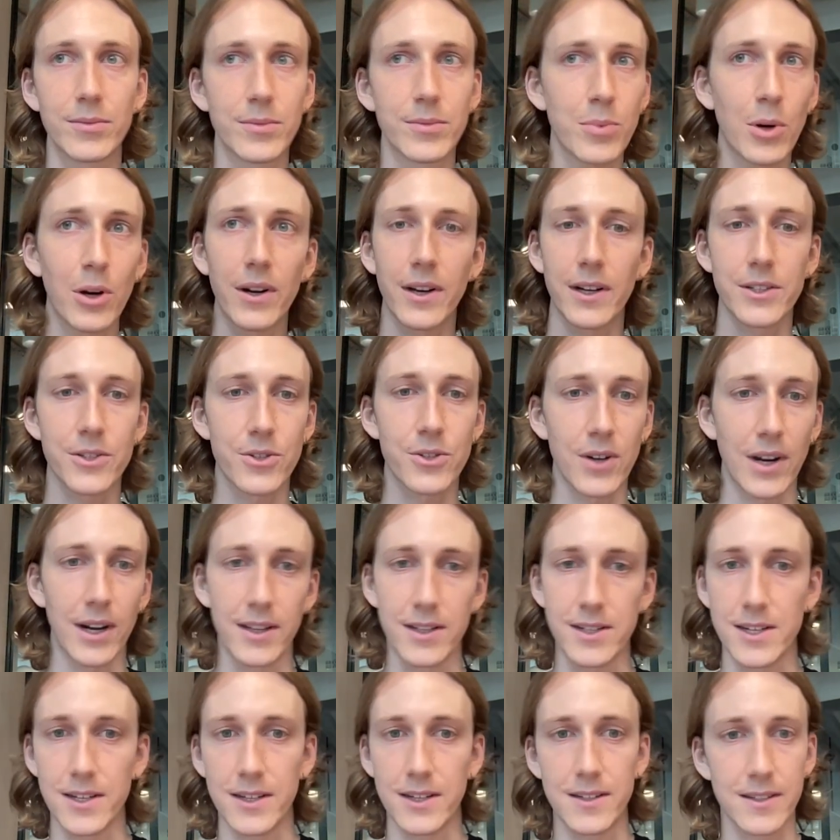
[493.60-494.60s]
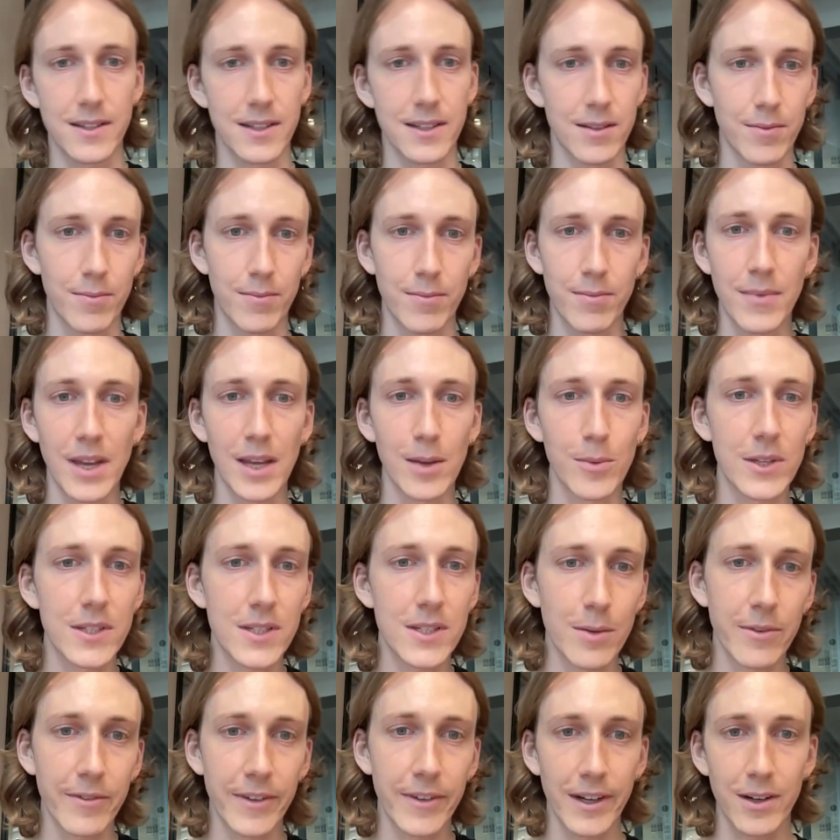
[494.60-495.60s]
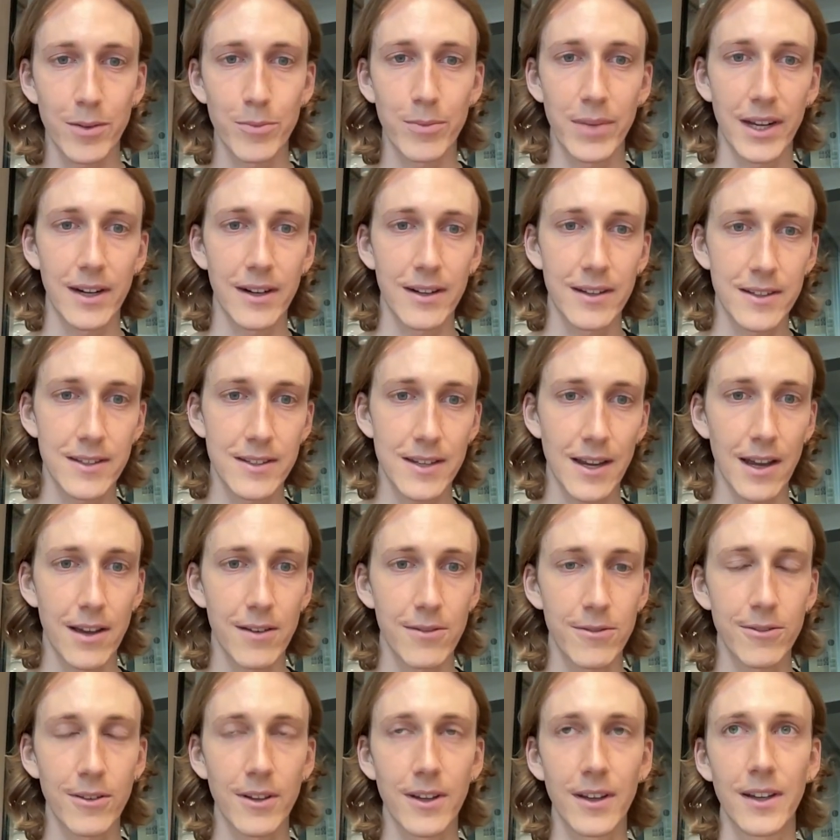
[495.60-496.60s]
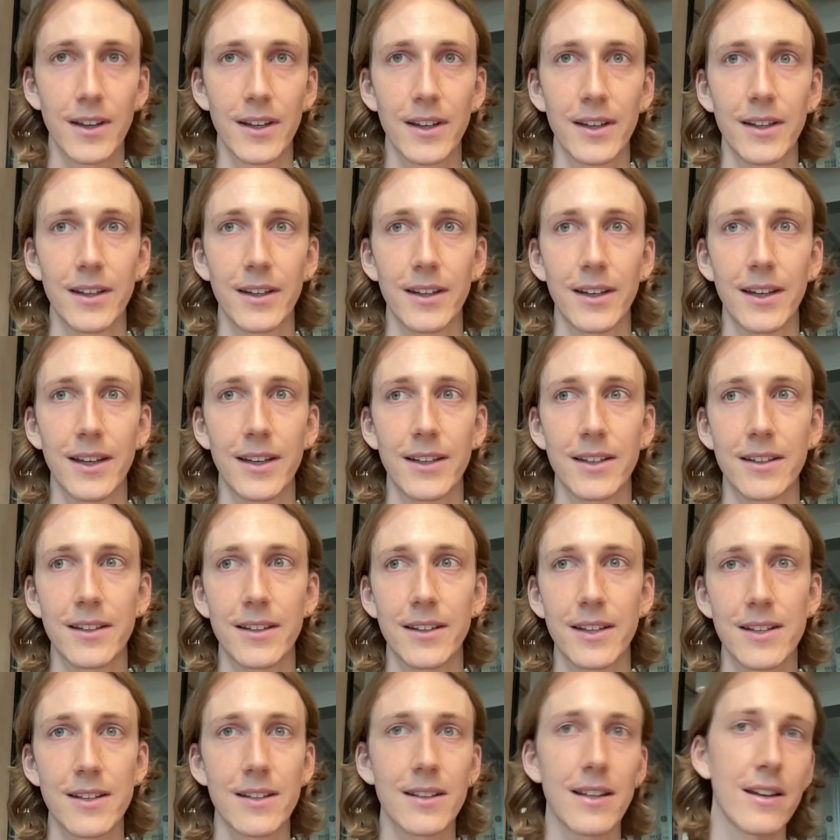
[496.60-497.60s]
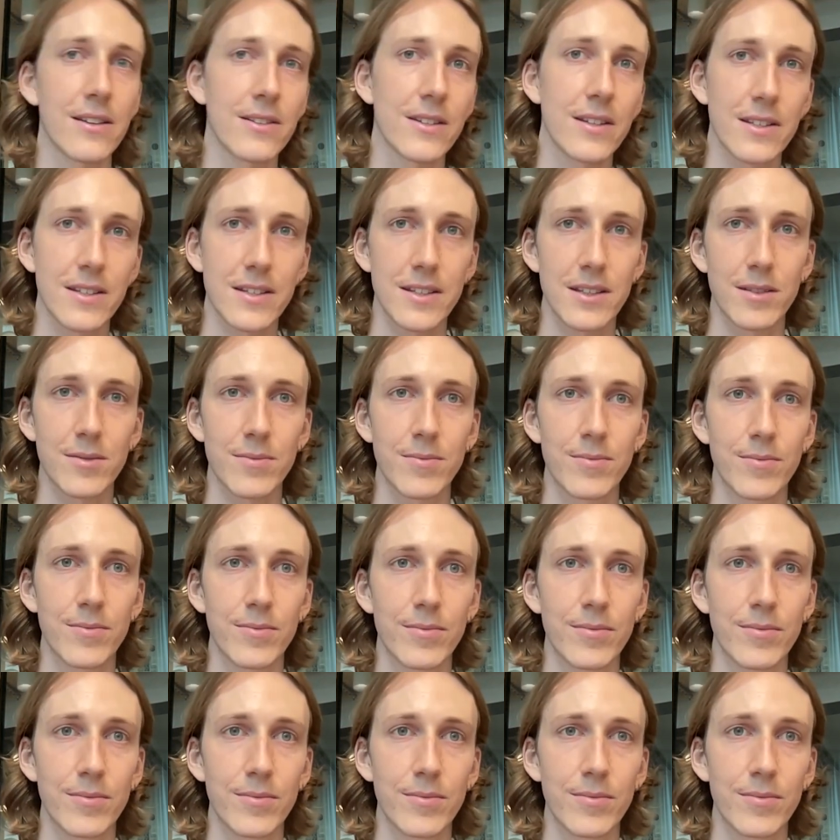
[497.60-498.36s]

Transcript: product strategies than maybe some of our competitors have. And that allows us to